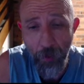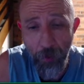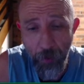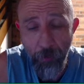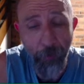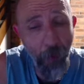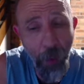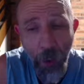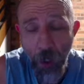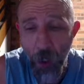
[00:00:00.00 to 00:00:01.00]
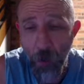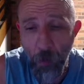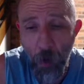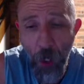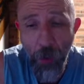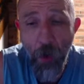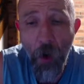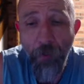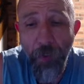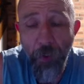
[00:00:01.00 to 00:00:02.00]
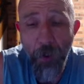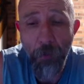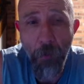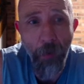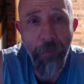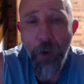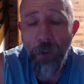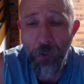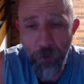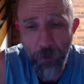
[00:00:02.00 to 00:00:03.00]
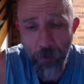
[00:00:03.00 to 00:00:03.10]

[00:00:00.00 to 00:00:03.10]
Yep. My life is on my phone.